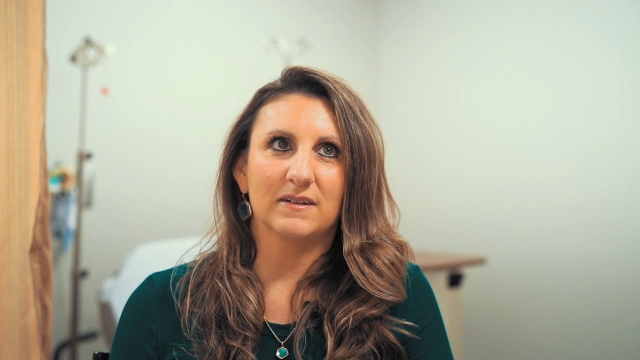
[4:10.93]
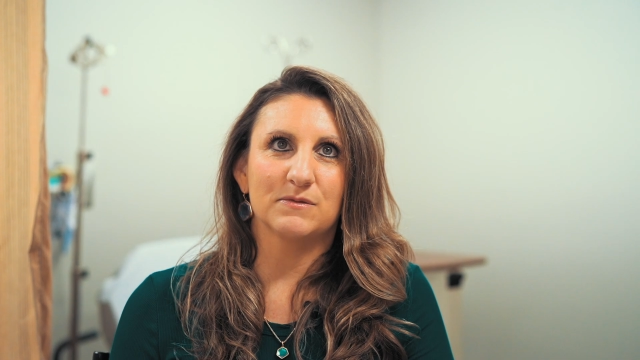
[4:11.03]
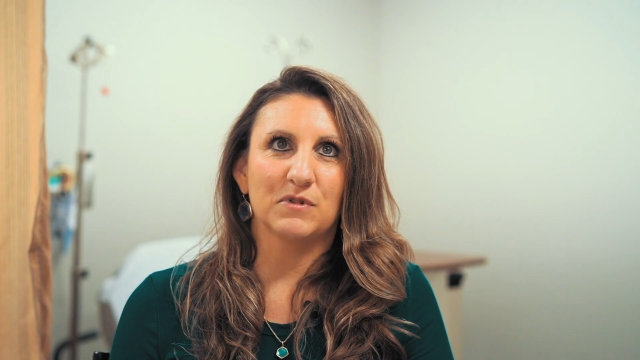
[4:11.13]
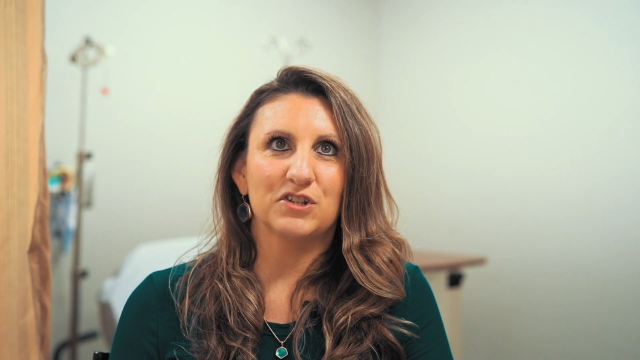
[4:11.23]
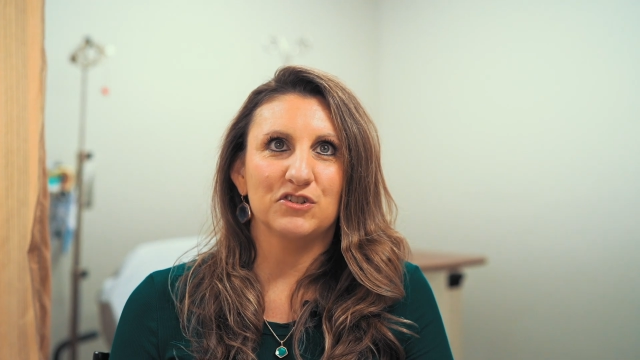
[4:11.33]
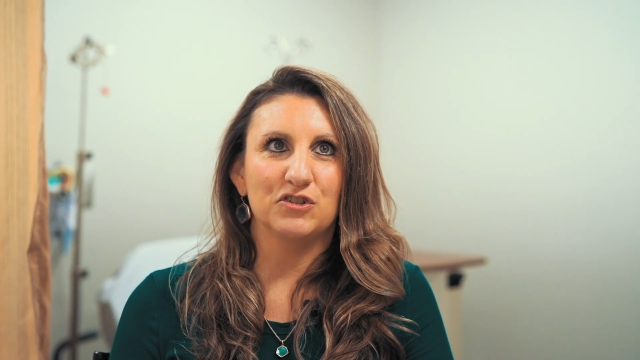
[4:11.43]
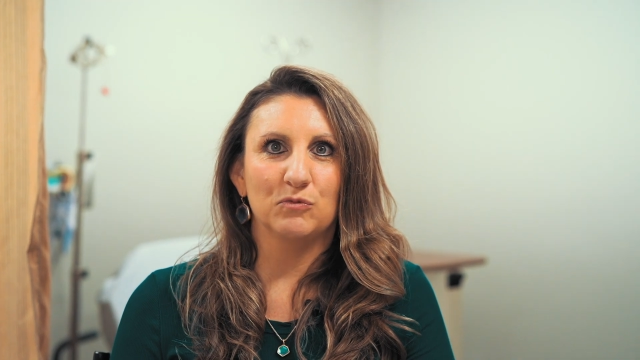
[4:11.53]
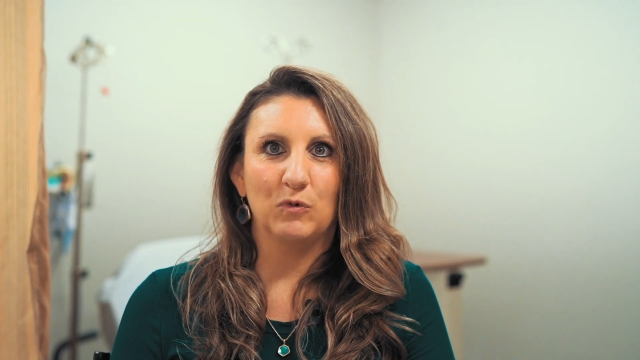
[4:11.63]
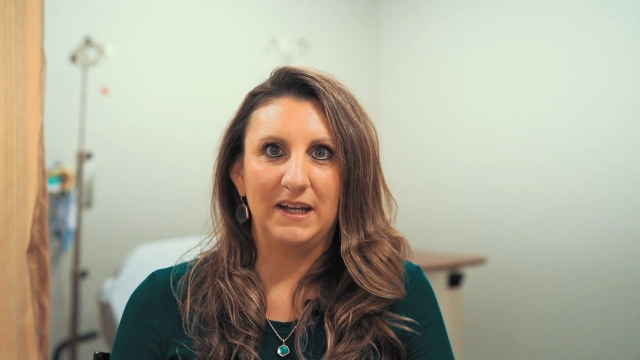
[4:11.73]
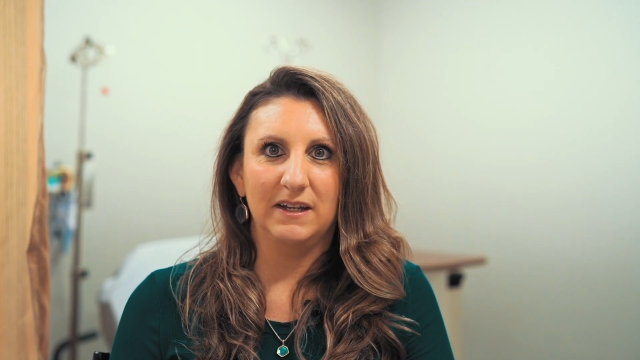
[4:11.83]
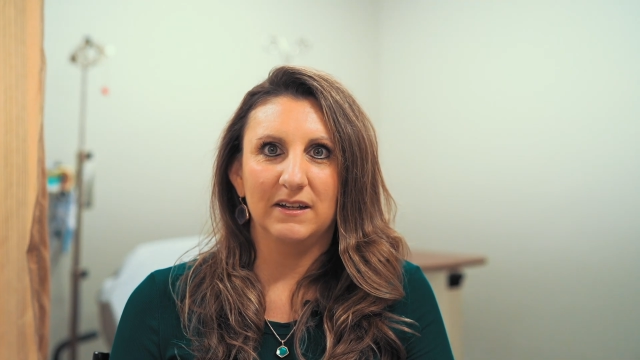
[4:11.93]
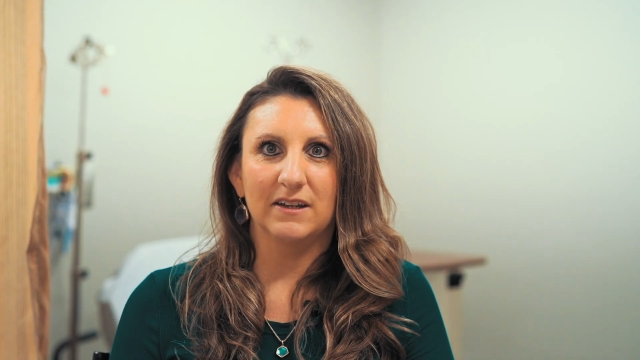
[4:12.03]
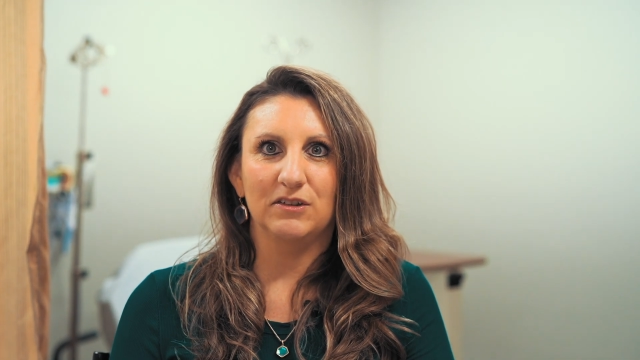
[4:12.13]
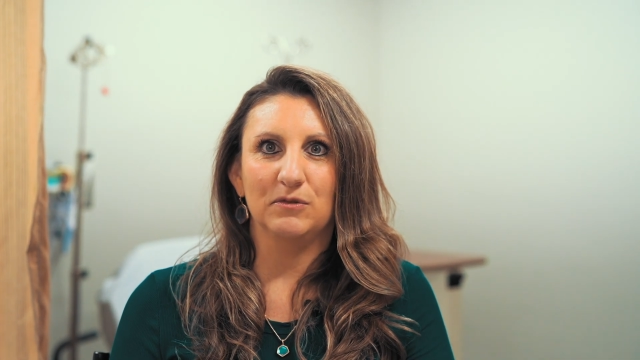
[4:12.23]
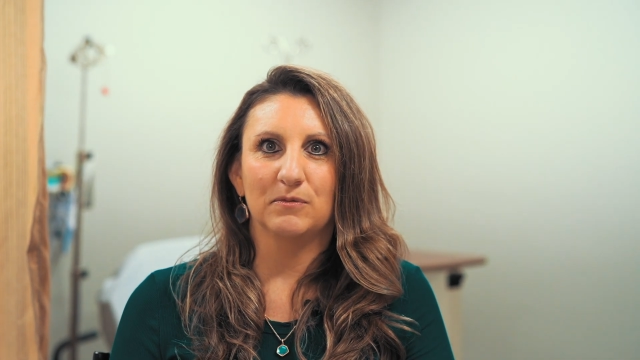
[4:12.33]
as much as you wait
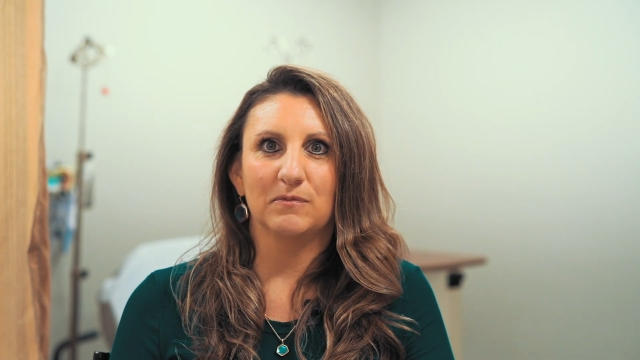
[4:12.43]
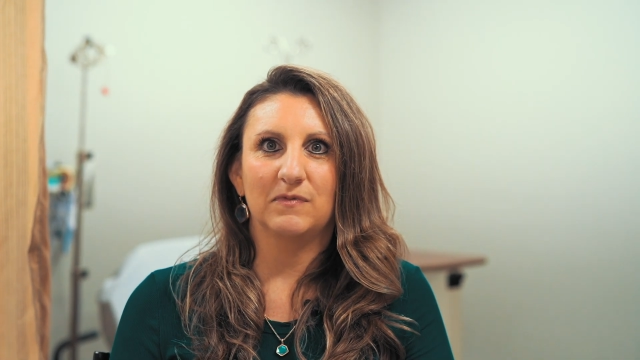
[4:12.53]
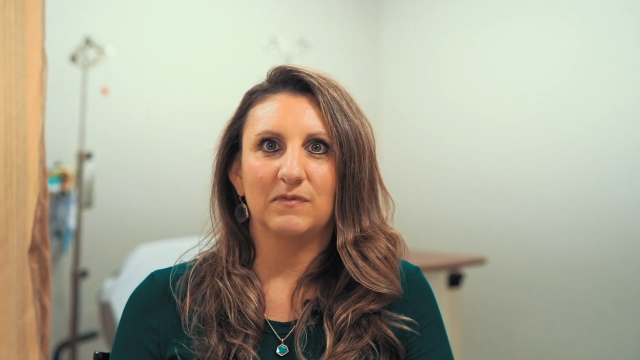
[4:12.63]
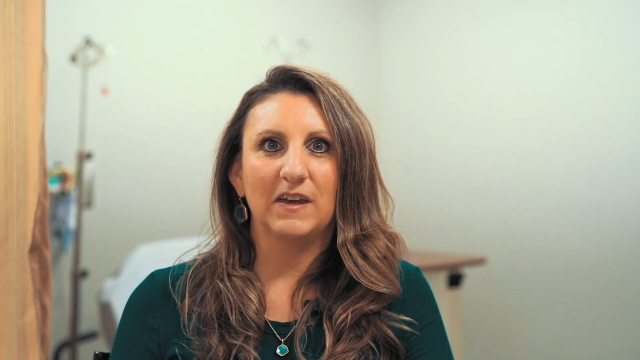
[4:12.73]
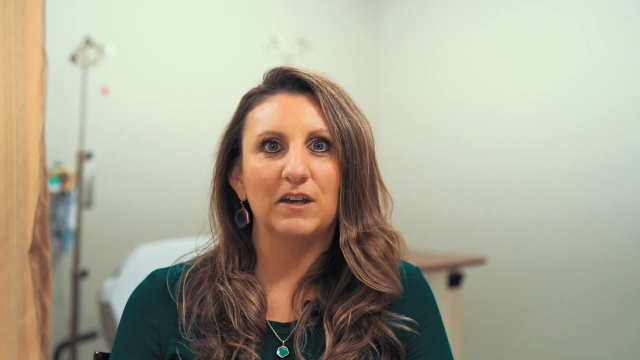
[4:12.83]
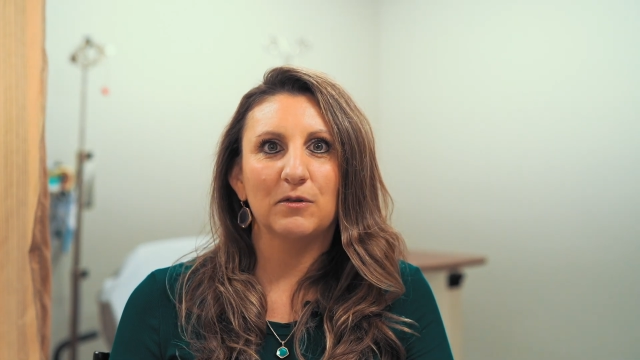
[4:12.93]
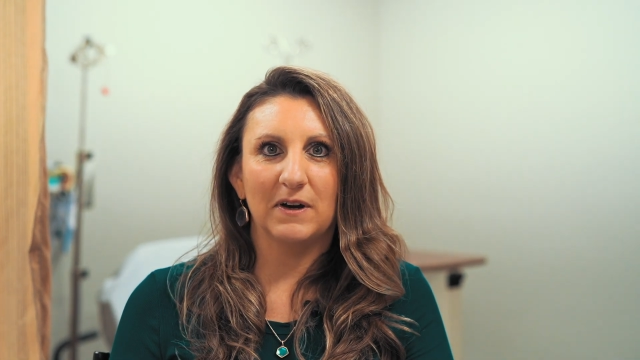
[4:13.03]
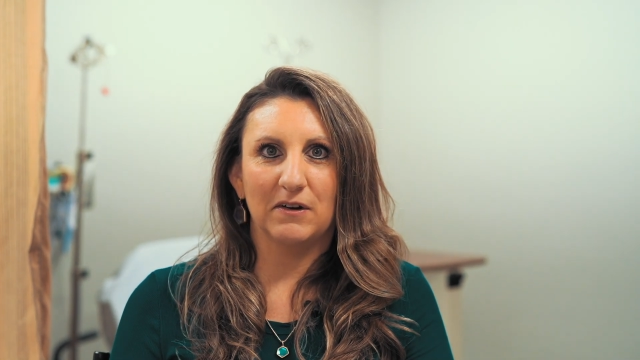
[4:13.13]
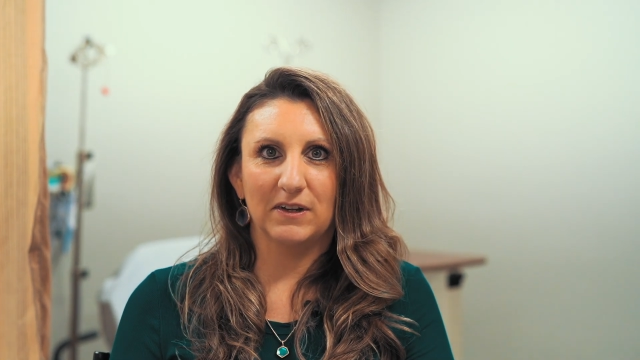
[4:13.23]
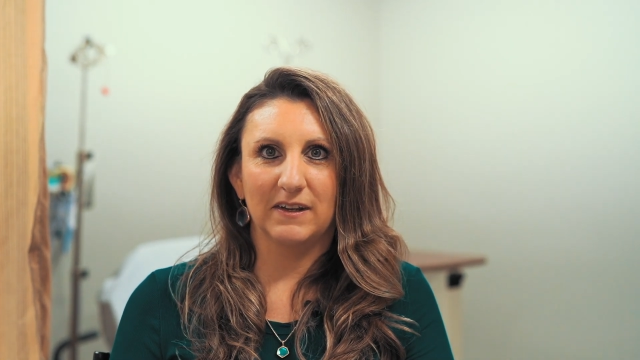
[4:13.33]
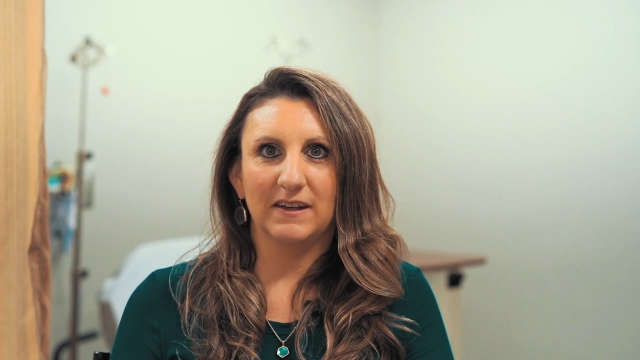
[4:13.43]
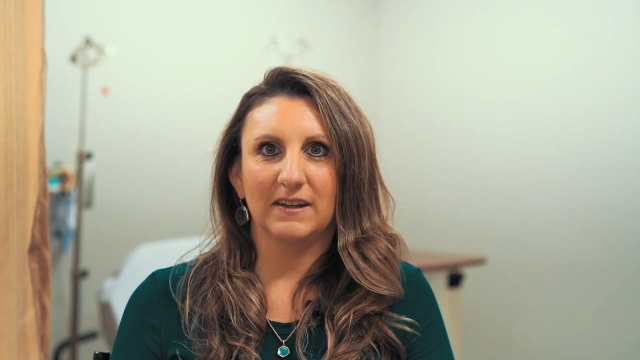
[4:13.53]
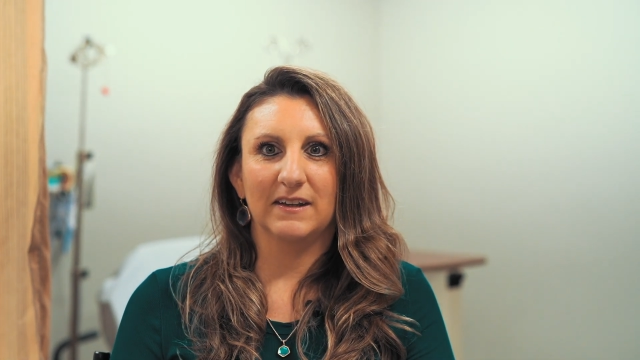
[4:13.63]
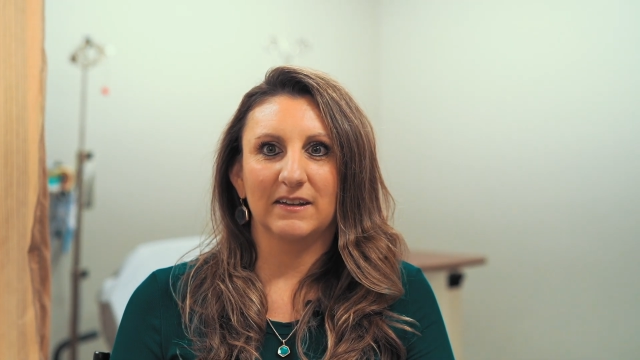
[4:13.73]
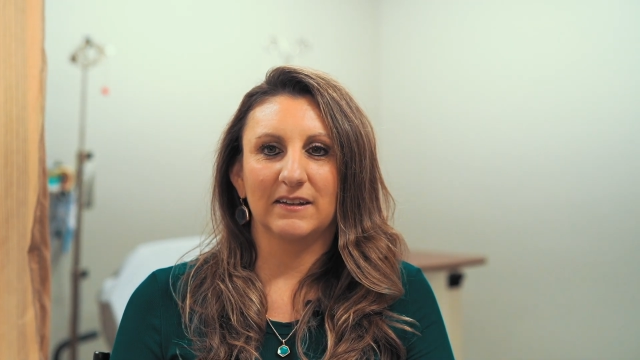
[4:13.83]
and you think about it,
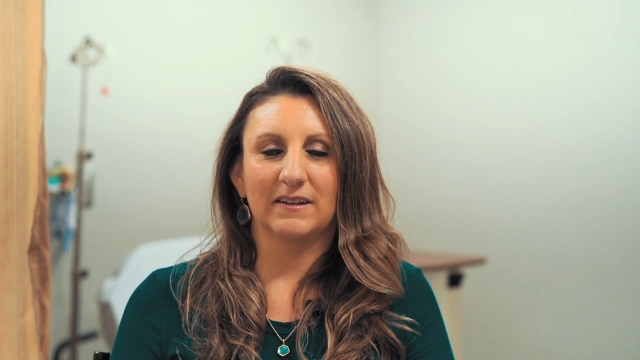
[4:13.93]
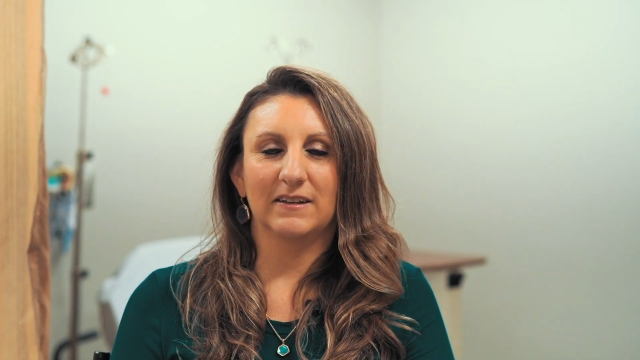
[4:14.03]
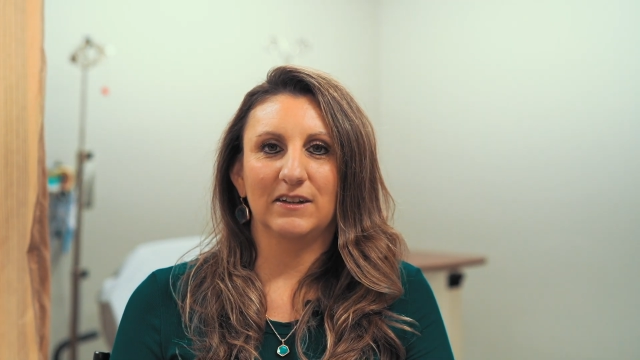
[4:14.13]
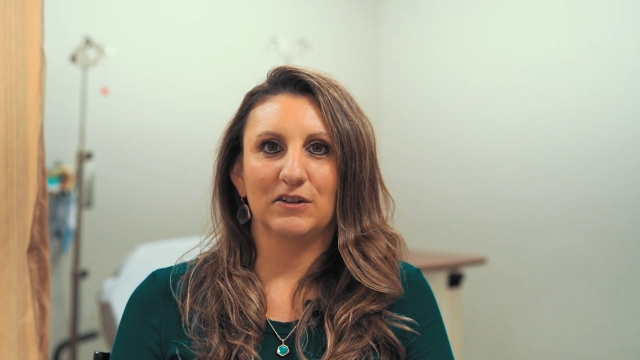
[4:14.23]
and,